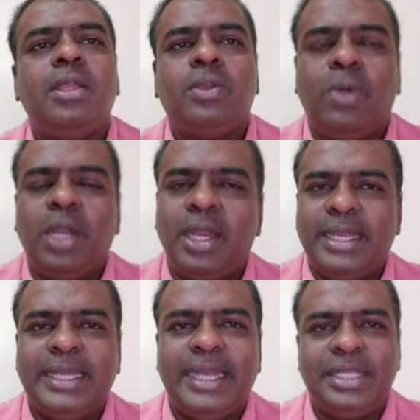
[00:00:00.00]
What are
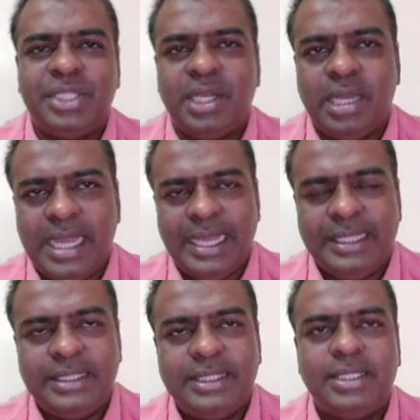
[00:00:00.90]
regression
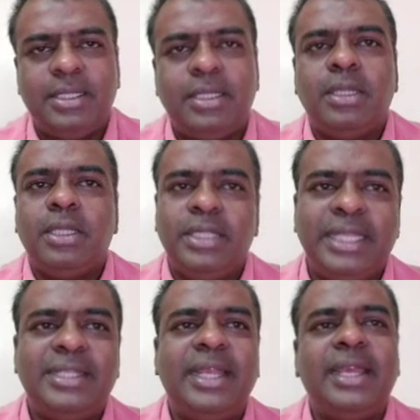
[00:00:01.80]
lines?
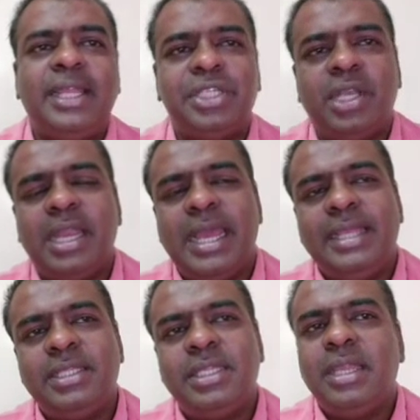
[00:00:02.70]
These regression
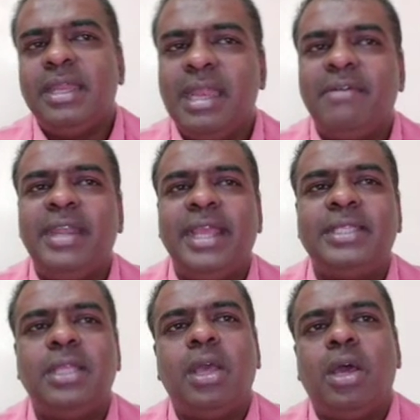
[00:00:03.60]
lines
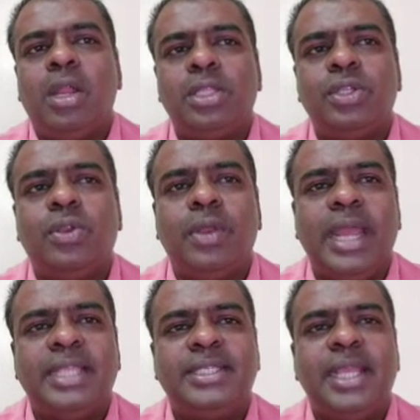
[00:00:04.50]
nowadays are also known
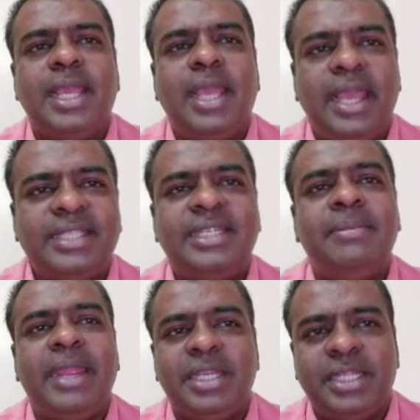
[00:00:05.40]
as
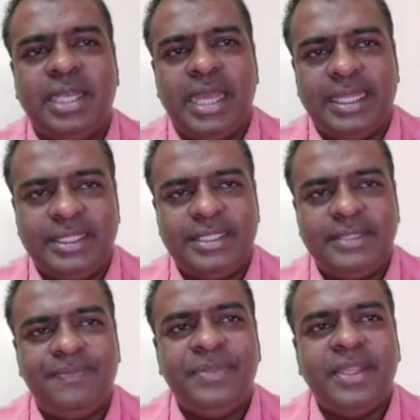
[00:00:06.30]
estimating lines.
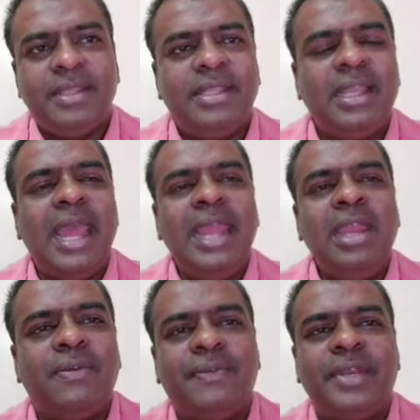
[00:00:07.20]
The line
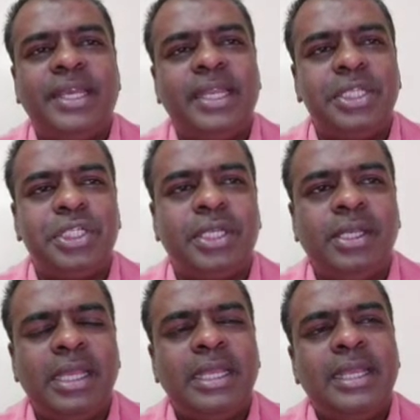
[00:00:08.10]
of regression
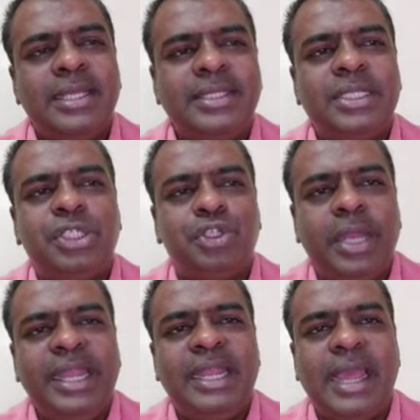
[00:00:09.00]
is a
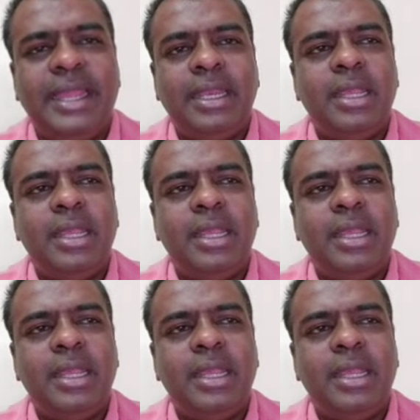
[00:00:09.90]
straight line